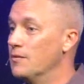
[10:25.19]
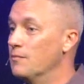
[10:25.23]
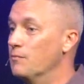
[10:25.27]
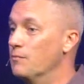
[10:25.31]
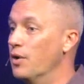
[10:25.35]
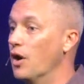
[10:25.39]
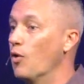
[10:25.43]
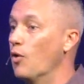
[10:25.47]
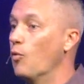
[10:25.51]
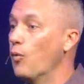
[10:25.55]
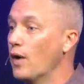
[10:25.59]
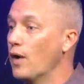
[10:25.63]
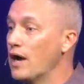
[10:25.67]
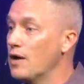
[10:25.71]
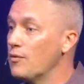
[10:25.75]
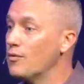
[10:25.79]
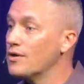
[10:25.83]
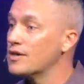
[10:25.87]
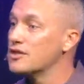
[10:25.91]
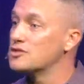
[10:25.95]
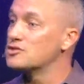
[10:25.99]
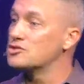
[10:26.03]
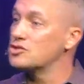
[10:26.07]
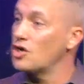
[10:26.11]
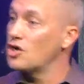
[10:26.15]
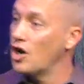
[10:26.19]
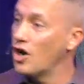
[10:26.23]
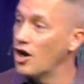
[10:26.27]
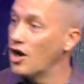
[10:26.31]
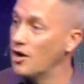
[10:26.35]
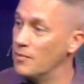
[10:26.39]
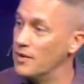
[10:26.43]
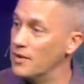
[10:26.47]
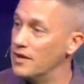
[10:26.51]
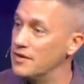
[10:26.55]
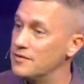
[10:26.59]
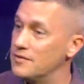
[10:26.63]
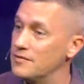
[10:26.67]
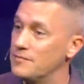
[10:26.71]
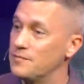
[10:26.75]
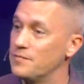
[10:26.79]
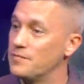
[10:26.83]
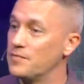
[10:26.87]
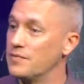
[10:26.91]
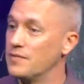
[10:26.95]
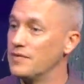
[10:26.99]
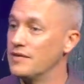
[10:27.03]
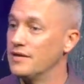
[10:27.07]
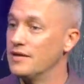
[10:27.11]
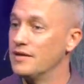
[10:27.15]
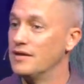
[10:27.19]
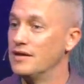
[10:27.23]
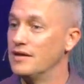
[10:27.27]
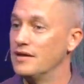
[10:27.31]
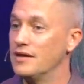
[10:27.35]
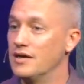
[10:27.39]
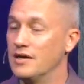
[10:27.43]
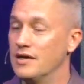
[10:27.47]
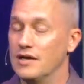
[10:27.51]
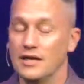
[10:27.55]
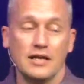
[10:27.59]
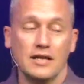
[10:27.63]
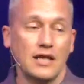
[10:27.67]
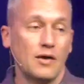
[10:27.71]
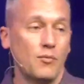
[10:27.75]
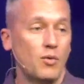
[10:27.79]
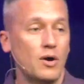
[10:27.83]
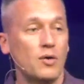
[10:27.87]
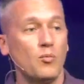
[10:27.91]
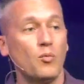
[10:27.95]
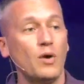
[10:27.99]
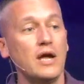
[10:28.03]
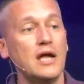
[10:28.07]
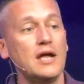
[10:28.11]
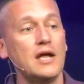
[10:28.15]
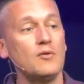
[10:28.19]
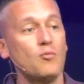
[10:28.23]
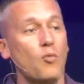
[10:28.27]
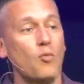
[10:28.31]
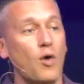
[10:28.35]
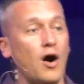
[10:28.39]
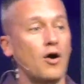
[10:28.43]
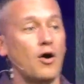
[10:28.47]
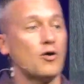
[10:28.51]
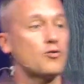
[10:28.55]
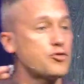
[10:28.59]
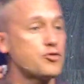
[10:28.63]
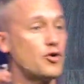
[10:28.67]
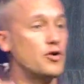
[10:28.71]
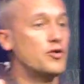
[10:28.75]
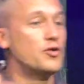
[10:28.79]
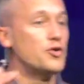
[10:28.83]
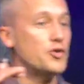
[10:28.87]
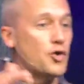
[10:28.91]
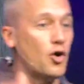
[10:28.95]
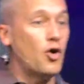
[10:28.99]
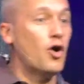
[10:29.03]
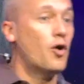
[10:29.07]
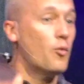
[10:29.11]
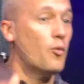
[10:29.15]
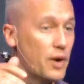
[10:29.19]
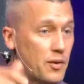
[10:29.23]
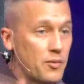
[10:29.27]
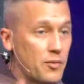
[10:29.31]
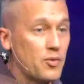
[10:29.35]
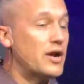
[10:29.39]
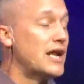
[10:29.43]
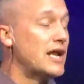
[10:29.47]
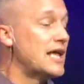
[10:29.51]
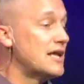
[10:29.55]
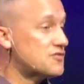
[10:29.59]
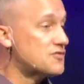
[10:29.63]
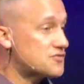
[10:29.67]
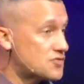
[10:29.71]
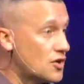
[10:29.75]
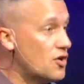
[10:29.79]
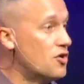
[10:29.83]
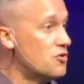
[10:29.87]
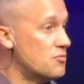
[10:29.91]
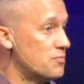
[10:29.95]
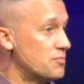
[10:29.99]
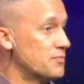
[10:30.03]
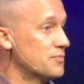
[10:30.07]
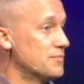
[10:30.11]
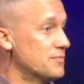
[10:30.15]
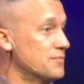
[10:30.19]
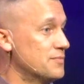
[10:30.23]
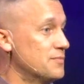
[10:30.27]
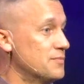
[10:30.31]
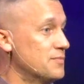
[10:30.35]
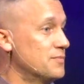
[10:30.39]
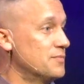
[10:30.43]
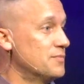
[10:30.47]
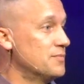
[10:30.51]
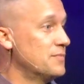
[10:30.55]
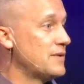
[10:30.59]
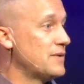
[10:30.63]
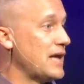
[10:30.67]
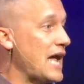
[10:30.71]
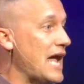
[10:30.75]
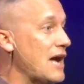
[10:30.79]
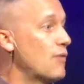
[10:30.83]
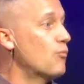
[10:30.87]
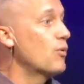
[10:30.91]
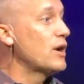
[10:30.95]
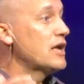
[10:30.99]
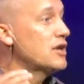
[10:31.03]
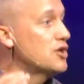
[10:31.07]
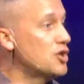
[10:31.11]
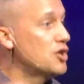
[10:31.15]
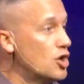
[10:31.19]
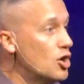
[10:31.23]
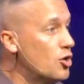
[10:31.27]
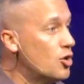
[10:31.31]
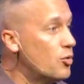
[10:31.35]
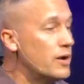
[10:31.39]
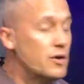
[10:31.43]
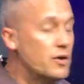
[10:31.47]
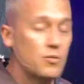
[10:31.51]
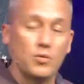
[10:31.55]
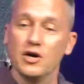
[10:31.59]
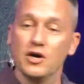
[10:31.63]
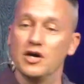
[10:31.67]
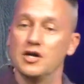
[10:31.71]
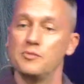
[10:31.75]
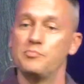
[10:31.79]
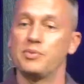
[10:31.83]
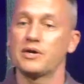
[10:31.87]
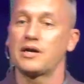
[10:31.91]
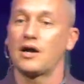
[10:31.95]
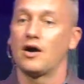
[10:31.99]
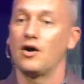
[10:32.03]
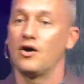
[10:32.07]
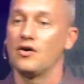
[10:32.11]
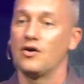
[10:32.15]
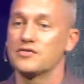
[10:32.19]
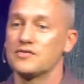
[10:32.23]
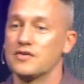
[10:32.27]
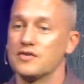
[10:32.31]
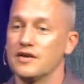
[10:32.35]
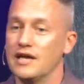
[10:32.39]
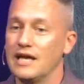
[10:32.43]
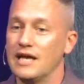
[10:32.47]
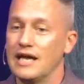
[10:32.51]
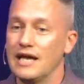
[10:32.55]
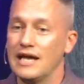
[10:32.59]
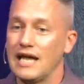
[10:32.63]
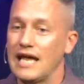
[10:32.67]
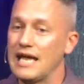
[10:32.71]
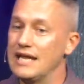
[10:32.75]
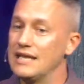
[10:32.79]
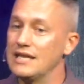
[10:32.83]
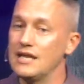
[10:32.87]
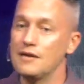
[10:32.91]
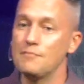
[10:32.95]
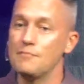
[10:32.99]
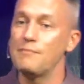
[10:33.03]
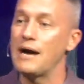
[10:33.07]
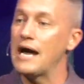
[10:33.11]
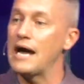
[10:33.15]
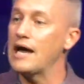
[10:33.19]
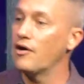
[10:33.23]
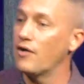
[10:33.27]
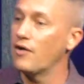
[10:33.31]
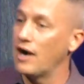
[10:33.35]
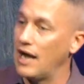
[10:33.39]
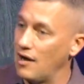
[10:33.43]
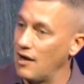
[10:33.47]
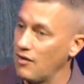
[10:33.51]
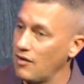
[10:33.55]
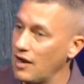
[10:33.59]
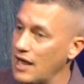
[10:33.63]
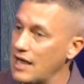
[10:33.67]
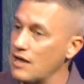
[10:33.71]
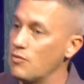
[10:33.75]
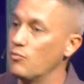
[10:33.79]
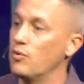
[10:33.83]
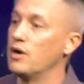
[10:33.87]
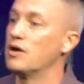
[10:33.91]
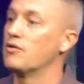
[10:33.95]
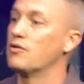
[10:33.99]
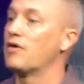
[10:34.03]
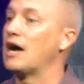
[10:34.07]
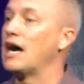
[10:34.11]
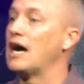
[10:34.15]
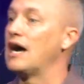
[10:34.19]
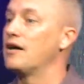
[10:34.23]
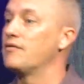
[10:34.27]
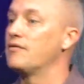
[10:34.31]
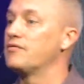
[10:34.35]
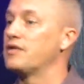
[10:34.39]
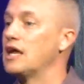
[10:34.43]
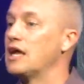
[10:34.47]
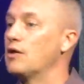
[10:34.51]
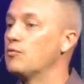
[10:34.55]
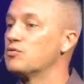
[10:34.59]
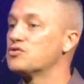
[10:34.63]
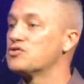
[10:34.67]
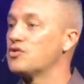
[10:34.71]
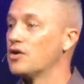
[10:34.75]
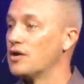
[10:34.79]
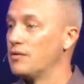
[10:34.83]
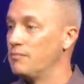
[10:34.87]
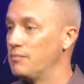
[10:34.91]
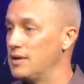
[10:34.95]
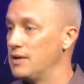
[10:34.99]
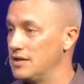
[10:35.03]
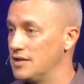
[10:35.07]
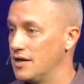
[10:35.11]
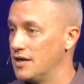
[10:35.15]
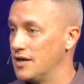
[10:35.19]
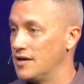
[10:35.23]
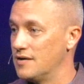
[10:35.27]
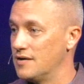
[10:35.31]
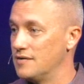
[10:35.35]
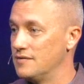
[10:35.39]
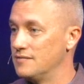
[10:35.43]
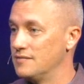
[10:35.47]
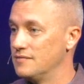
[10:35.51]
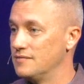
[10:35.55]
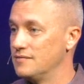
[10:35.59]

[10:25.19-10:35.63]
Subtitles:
But we were determined that when we walked through the door, we were going to eat soup. And we knew we would, because it didn't matter how late we arrived, it was going to be there.